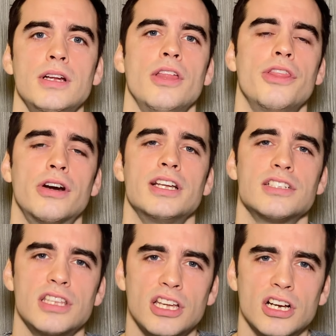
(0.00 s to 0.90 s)
there
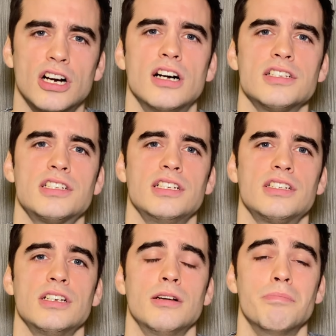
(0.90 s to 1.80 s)
is the
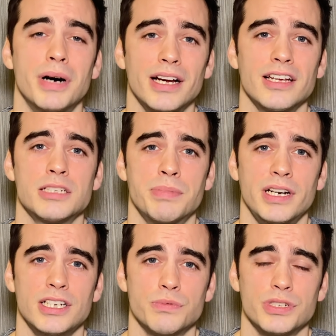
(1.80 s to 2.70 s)
constant bug
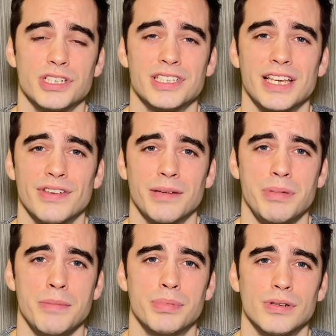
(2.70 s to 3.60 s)
experience, which is giving
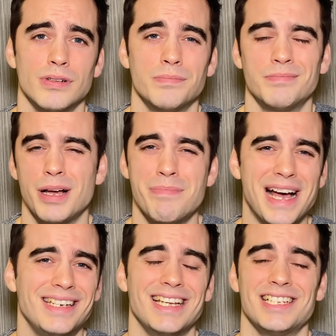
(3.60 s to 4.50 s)
people a
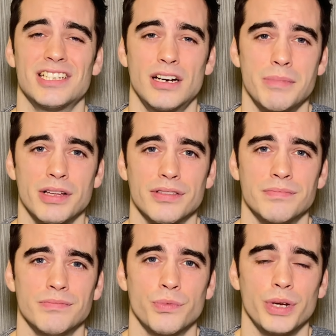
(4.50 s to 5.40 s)
bad taste in their mouth.
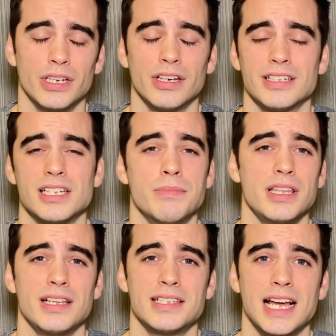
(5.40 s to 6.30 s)
We can look at some
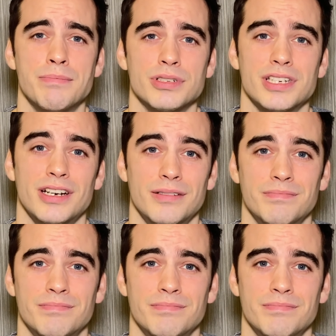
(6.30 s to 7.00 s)
of the examples here.